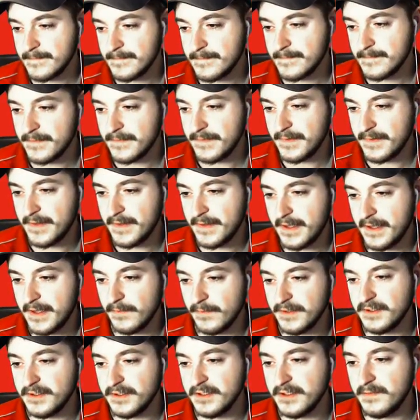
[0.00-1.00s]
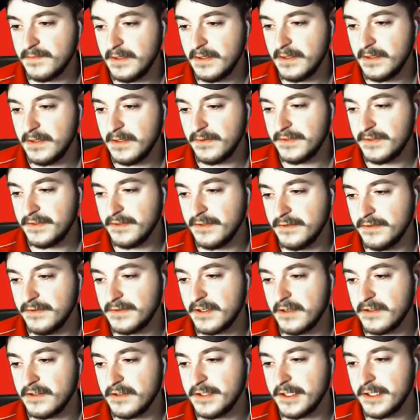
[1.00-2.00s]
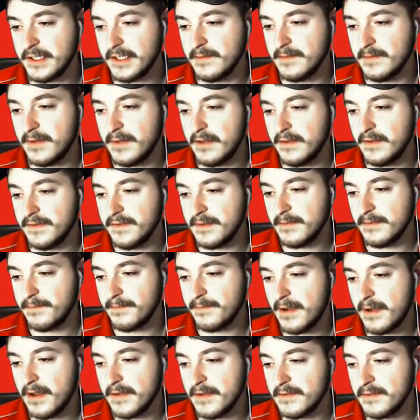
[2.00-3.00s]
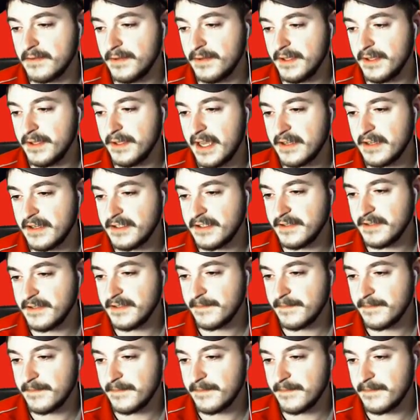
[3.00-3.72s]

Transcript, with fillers: And then we should be able to start chucking balls and possibly catch it.